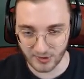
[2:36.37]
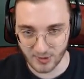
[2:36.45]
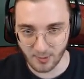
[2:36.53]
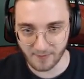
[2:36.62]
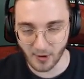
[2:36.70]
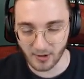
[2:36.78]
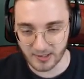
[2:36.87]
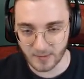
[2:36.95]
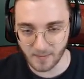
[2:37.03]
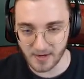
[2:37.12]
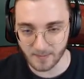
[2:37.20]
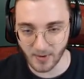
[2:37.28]
So we've got our
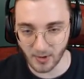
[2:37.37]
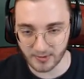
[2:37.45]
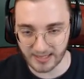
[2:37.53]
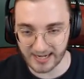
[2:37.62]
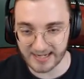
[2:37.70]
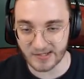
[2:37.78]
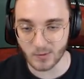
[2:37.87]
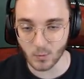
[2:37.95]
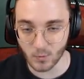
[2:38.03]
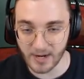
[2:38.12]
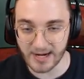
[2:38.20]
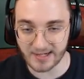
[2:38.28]
speedboat. It is
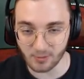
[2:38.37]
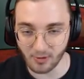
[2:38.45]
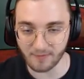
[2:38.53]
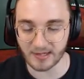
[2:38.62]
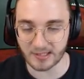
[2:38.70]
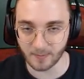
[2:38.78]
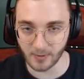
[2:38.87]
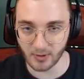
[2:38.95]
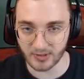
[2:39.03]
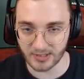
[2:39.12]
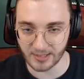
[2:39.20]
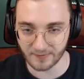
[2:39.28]
rigged with
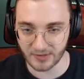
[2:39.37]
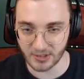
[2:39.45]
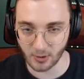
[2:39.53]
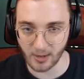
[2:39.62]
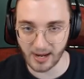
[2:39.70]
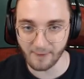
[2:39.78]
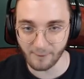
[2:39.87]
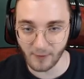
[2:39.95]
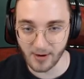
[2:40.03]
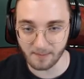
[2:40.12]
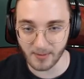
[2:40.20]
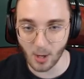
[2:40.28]
explosives, so if
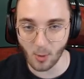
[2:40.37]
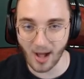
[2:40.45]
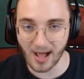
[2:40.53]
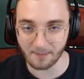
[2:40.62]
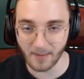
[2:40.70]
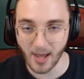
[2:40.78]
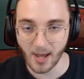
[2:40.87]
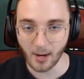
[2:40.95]
we blow up,